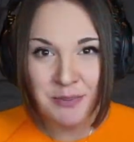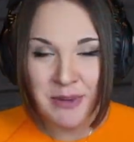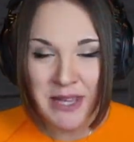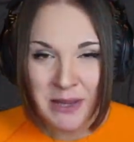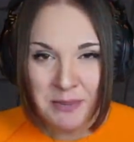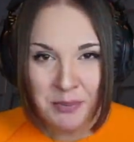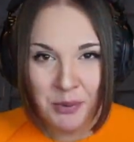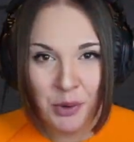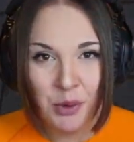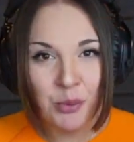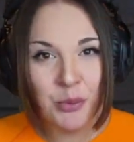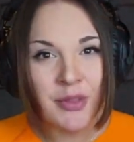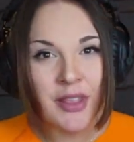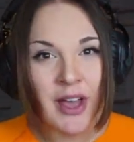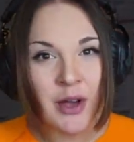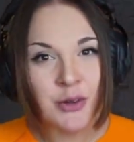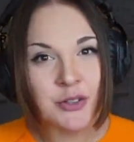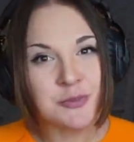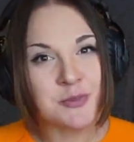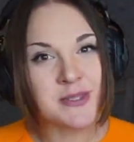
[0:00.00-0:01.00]
people
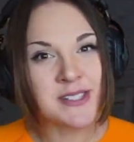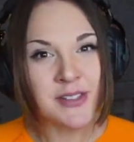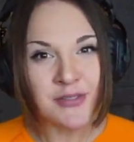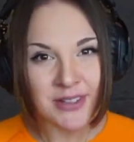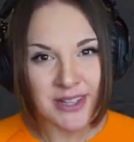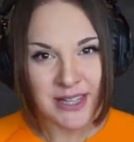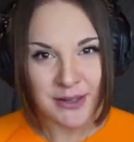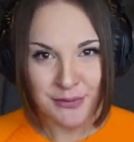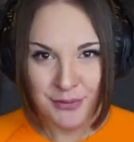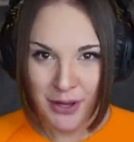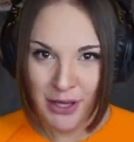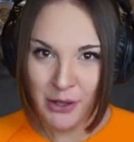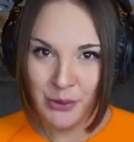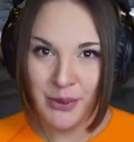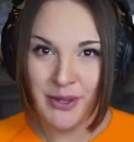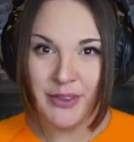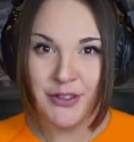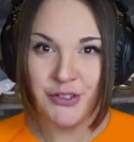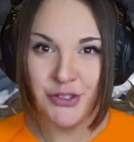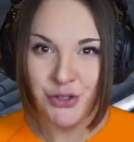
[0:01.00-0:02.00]
without specifically
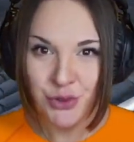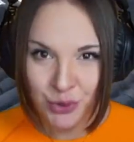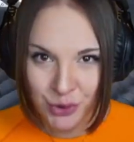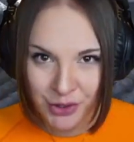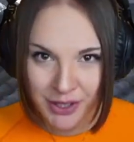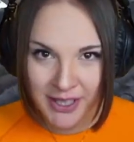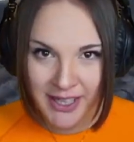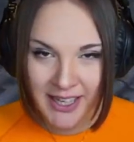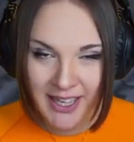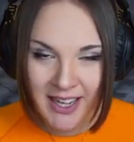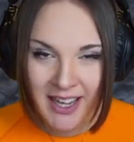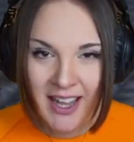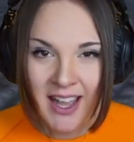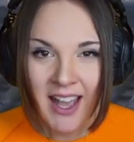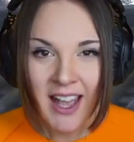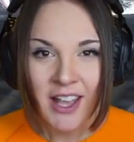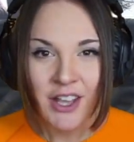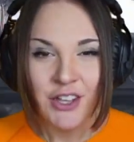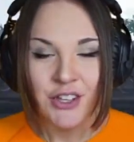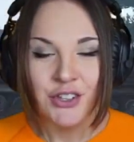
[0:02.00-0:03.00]
following the story,
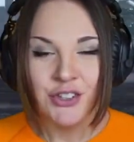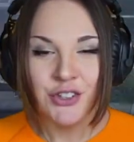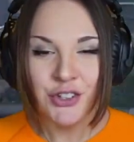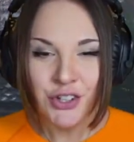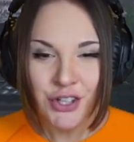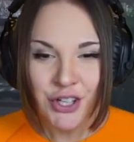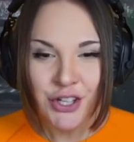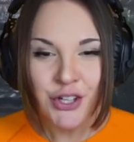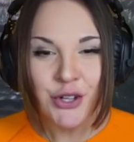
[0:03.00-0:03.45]
you're going to